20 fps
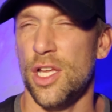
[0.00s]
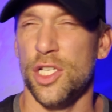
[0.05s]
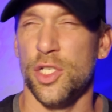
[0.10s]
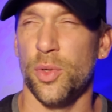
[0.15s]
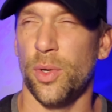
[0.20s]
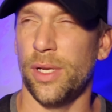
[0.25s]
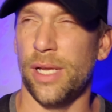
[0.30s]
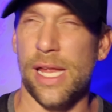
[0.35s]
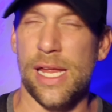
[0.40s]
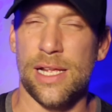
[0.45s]

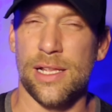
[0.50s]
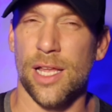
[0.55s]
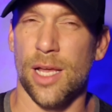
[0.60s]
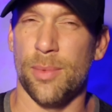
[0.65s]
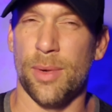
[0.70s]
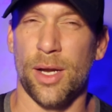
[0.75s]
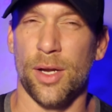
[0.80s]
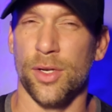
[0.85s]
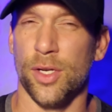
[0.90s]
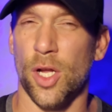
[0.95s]
28 Club,
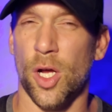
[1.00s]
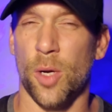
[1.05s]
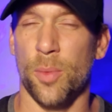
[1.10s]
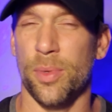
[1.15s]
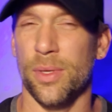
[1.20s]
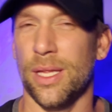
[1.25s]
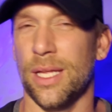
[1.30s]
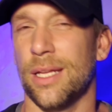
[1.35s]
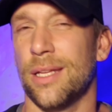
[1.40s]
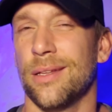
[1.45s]
I don't know,
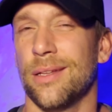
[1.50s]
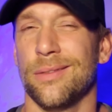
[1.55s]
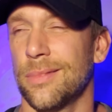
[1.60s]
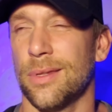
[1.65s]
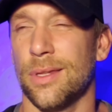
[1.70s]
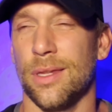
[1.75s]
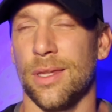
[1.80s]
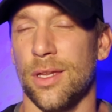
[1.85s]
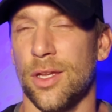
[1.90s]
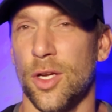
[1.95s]
but like
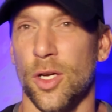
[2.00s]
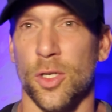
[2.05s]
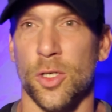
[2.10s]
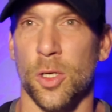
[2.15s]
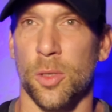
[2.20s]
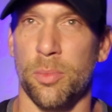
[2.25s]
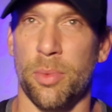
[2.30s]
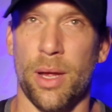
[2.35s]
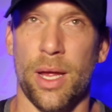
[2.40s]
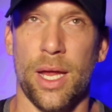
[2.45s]
Kurt
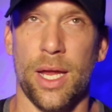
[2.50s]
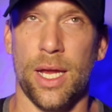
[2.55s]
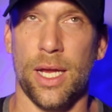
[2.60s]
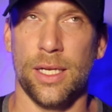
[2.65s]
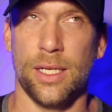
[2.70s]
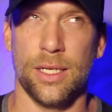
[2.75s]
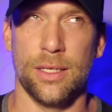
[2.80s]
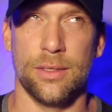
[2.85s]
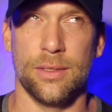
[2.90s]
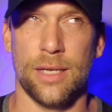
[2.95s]

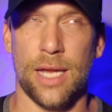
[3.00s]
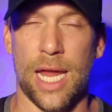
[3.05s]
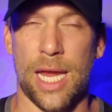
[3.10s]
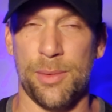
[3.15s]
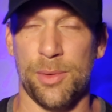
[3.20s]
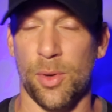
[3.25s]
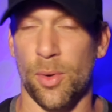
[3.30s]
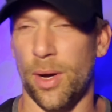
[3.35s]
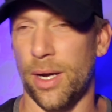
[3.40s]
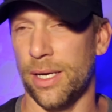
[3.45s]
Cobain and
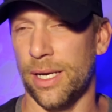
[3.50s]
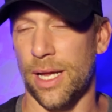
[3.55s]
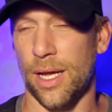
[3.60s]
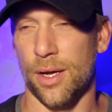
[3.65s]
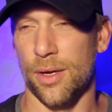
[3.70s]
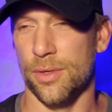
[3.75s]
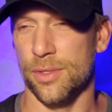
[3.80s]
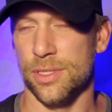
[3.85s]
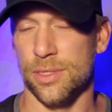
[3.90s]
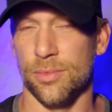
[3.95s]
Amy
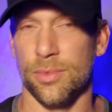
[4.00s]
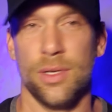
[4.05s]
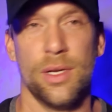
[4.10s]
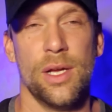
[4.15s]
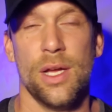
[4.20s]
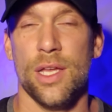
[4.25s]
Winehouse, and